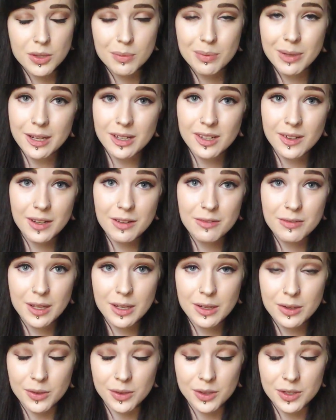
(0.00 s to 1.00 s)
you plan on living
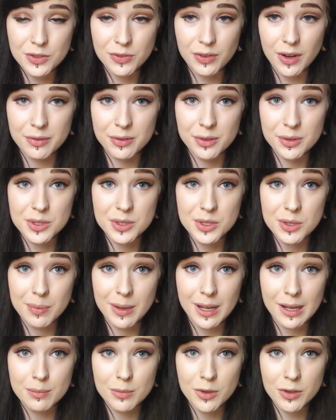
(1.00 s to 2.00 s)
in Norwich forever, or do you
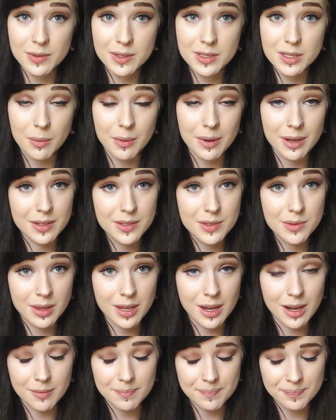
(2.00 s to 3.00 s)
plan moving somewhere else?
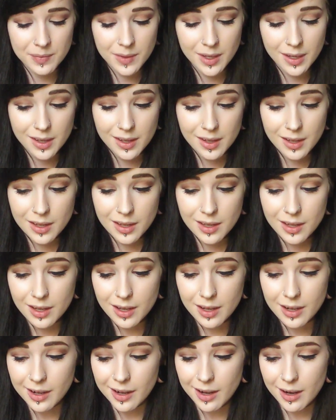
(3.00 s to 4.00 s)
Okay.
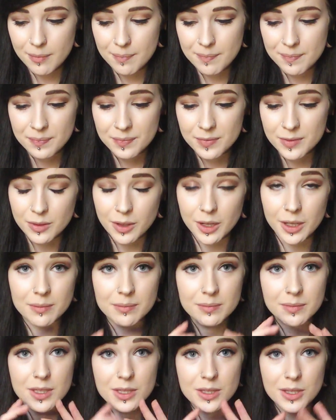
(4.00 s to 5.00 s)
Right,
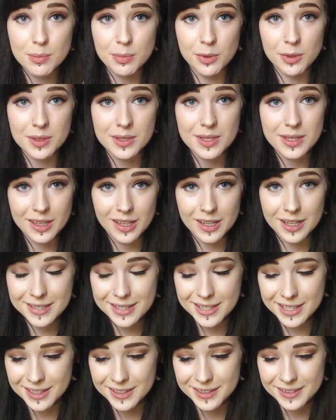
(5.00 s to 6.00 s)
2 points to
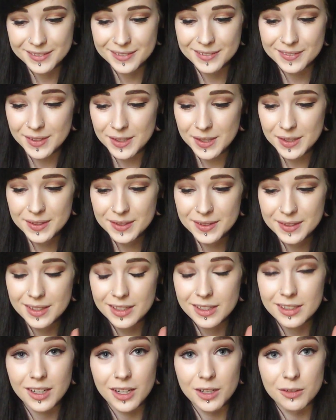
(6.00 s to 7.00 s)
this. One,
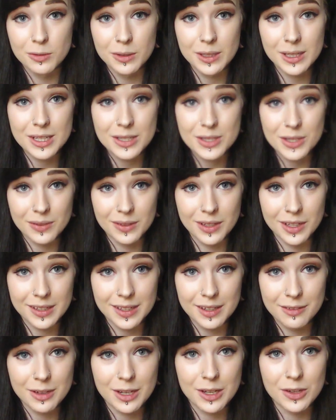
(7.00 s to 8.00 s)
I really don't like
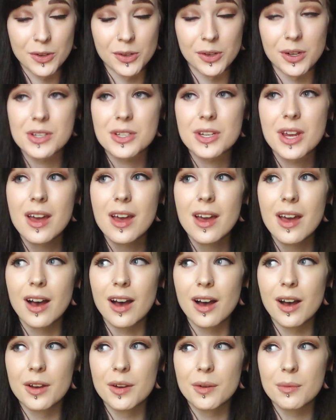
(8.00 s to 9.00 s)
living in Norwich.
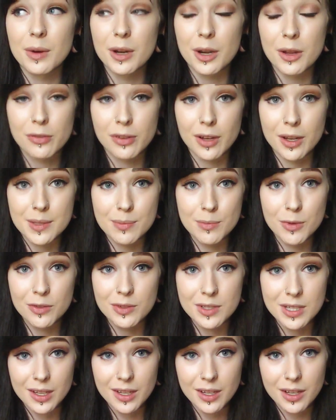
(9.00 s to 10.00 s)
When I first
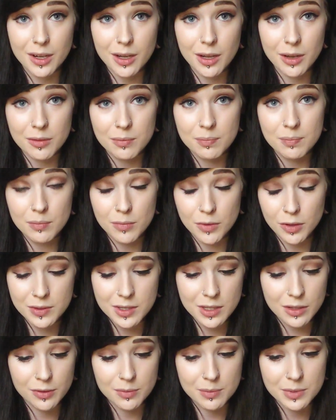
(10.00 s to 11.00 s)
moved here, I moved
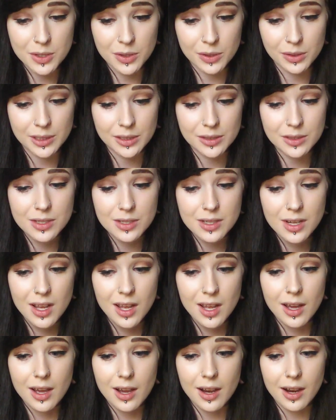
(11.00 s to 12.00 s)
here from Scotland.
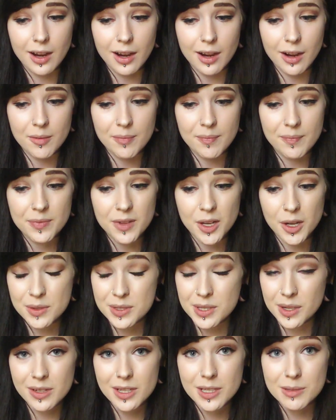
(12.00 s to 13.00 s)
I
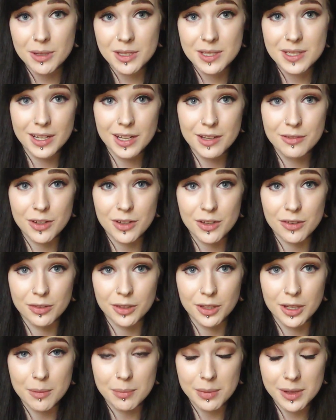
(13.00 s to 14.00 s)
was only supposed to live here for a
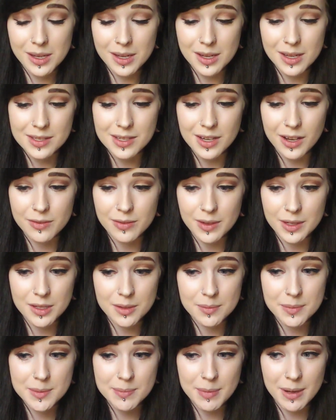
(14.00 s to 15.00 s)
couple of years. I've ended
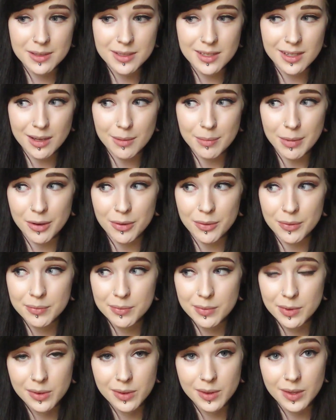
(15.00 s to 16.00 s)
up spending about
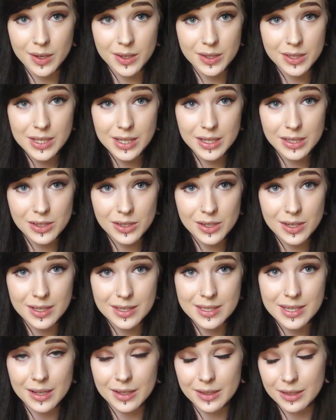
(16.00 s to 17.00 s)
13
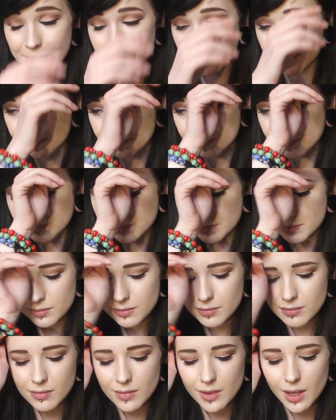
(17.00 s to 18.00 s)
years here now.
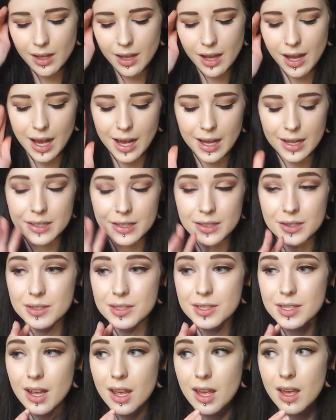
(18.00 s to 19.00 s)
And
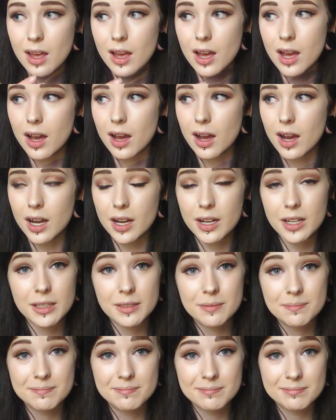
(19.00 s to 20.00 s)
I
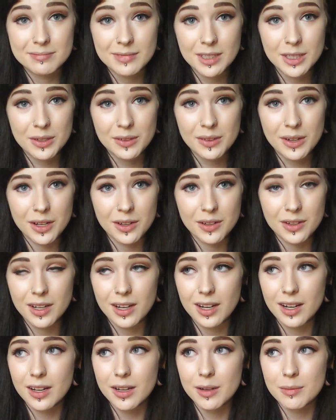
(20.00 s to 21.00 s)
don't know,
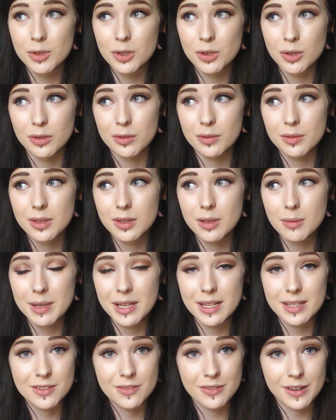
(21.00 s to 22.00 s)
I'm not the
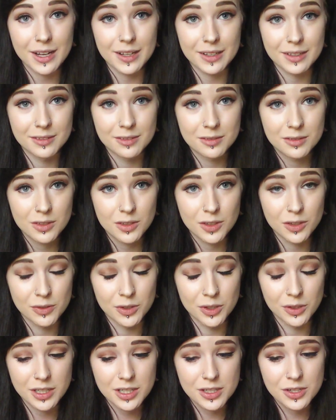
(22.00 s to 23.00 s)
biggest fan of
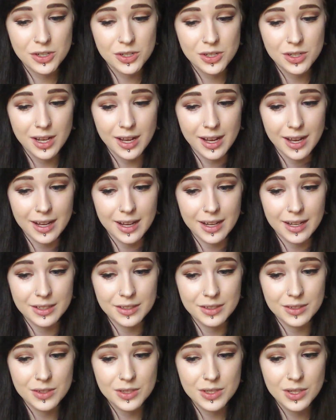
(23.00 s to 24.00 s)
Norwich.
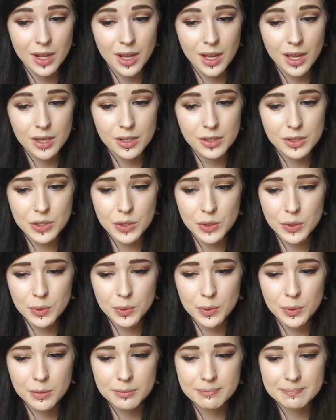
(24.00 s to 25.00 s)
And
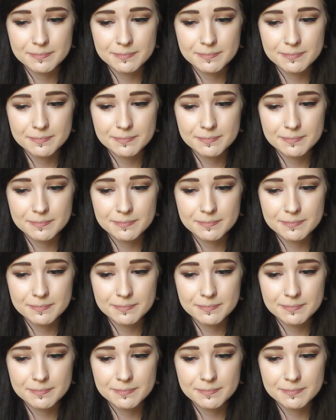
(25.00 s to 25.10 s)
two,